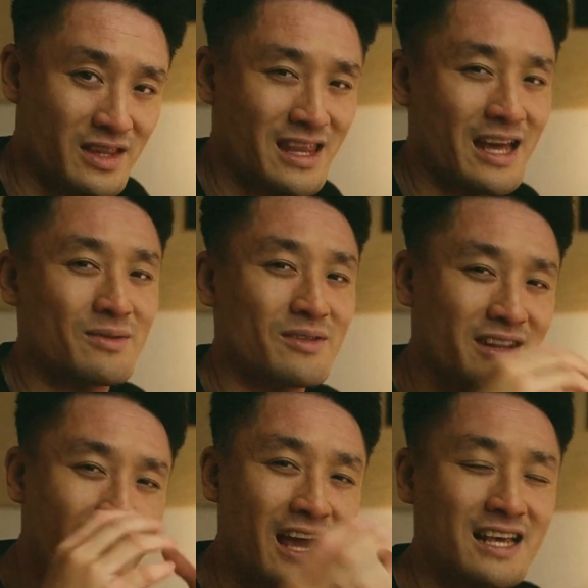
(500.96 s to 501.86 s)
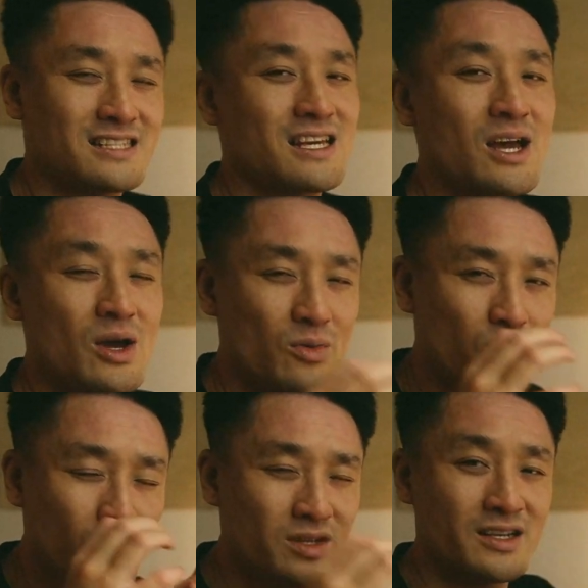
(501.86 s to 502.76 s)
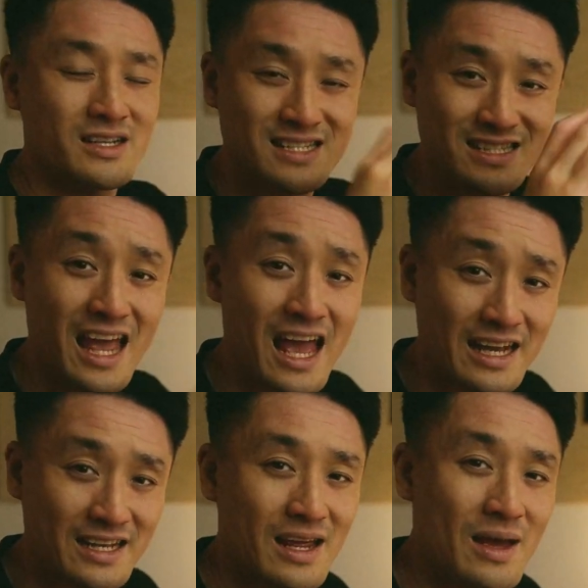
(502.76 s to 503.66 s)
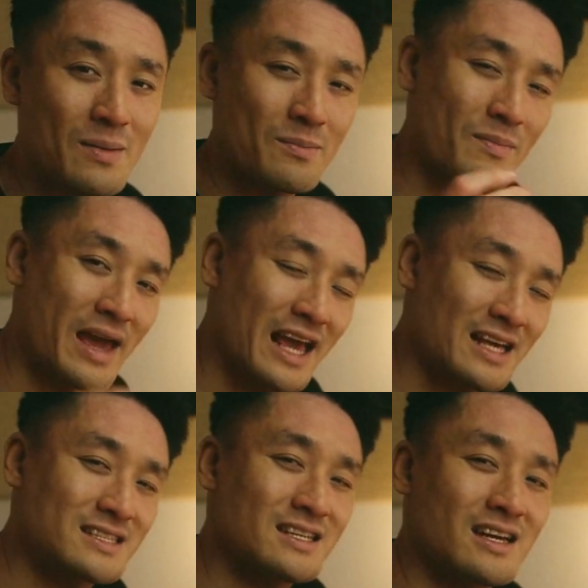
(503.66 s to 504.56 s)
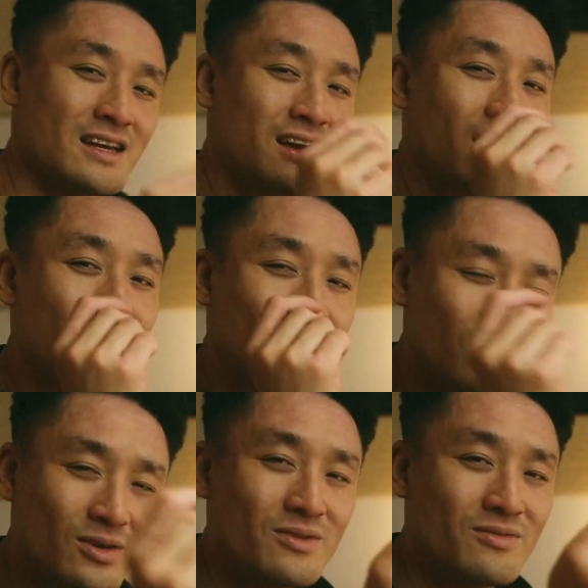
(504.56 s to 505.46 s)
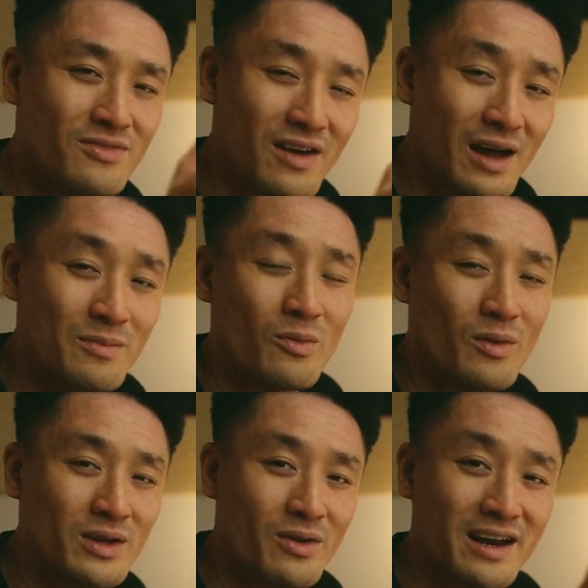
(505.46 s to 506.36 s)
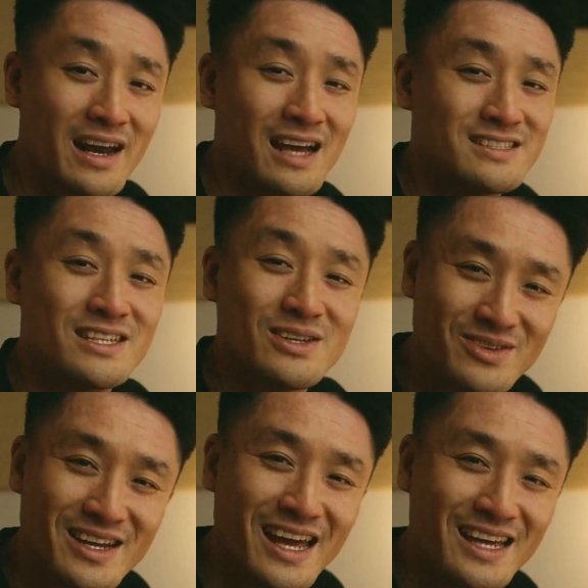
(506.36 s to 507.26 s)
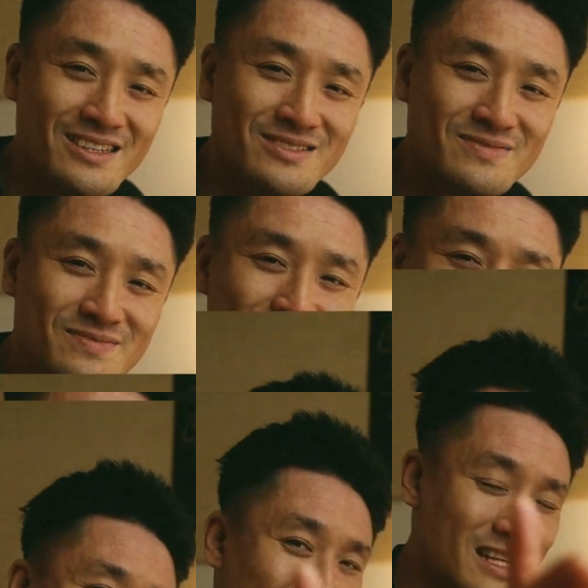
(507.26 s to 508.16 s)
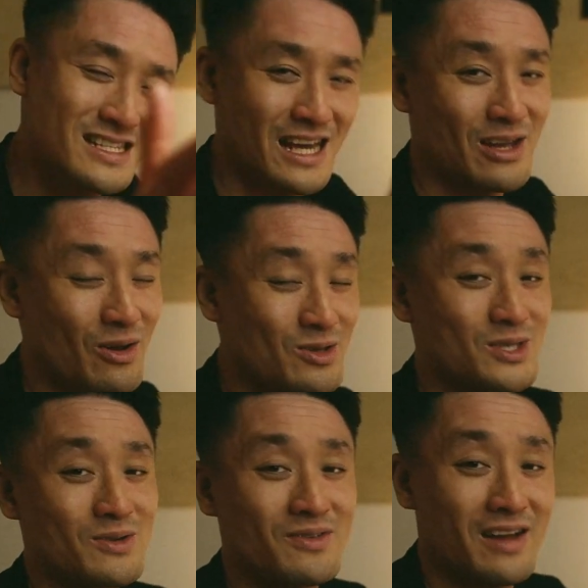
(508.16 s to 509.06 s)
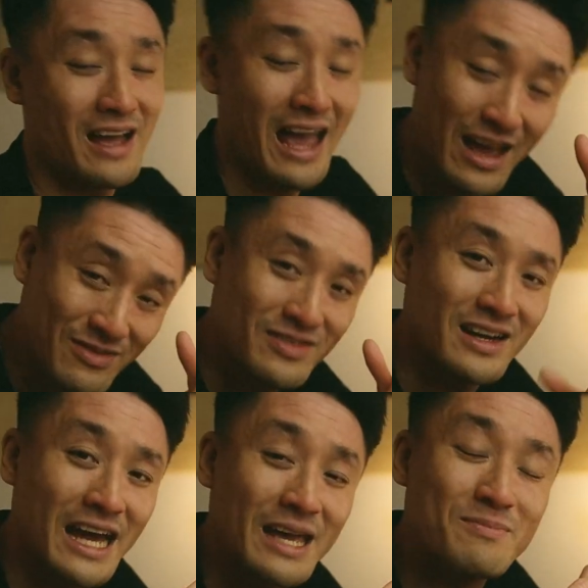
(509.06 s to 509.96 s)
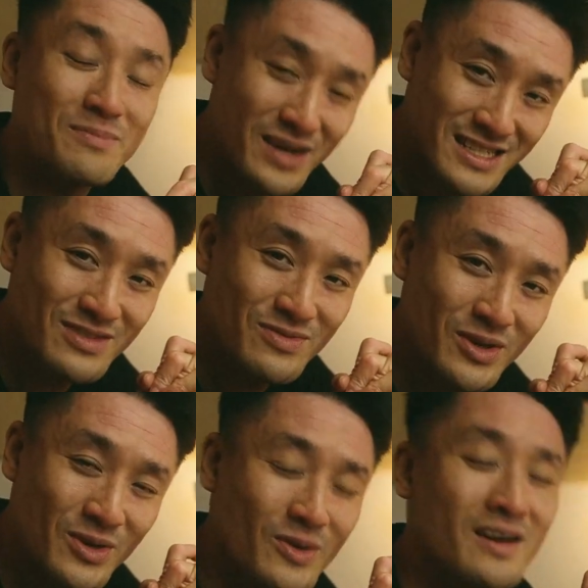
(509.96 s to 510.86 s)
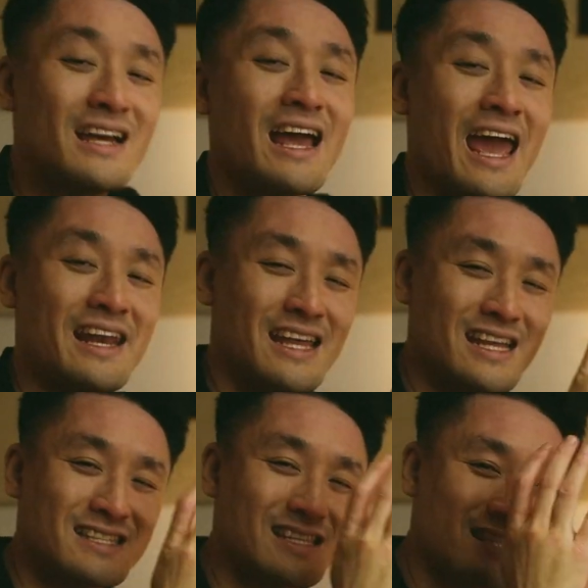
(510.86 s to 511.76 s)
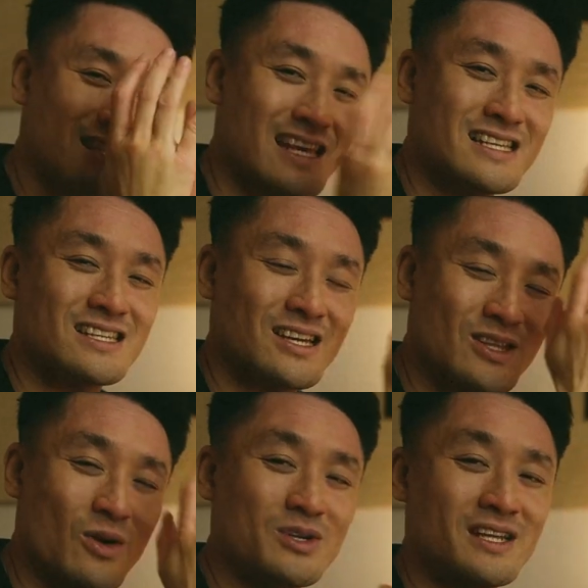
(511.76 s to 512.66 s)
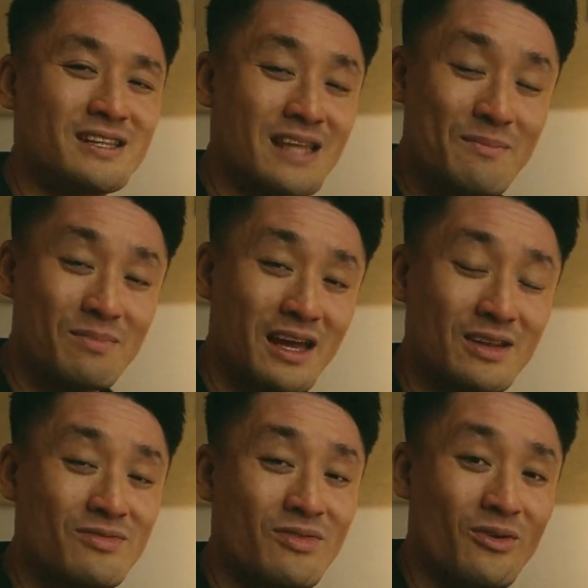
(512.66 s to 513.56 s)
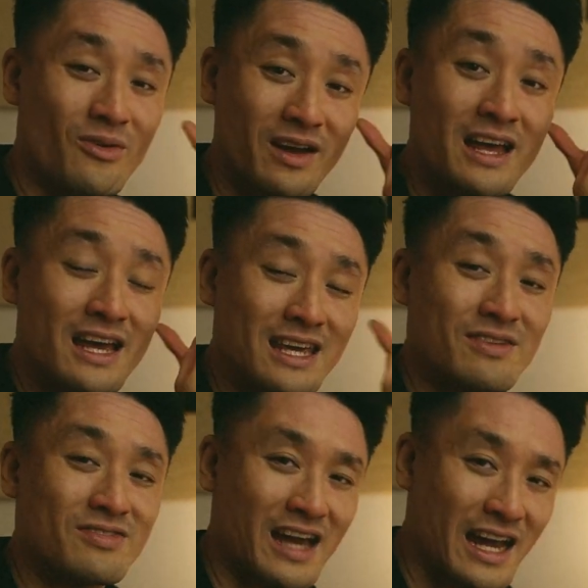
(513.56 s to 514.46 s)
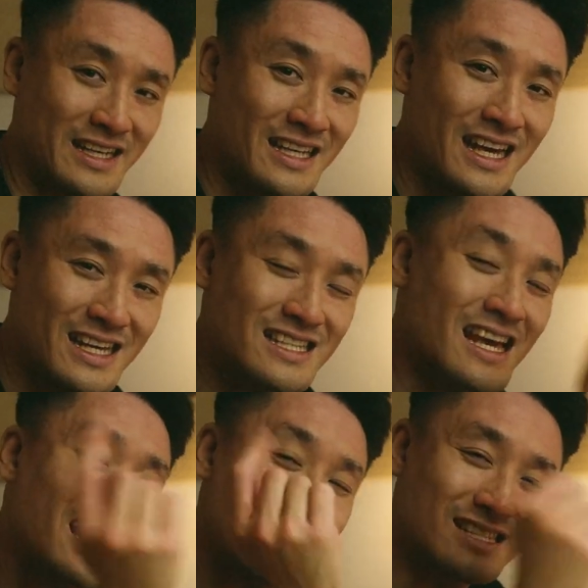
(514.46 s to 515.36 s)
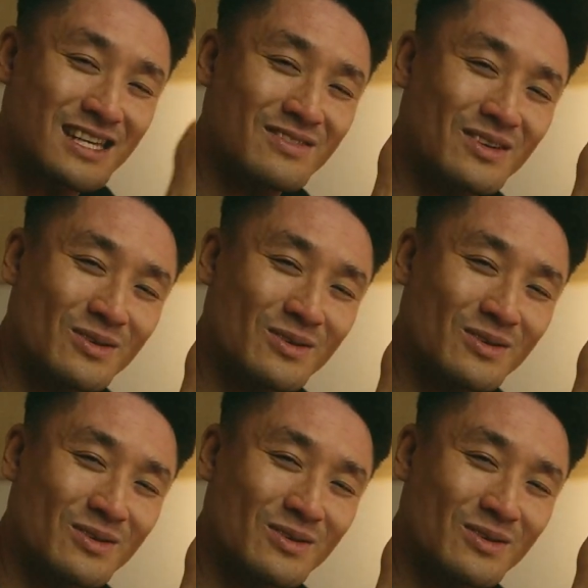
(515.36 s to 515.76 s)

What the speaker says: with that nice wooden stand makes a good vibe when organizing your day. My dear friends, I also have a present for you, and it's this Notion template for gift ideas. Let's have a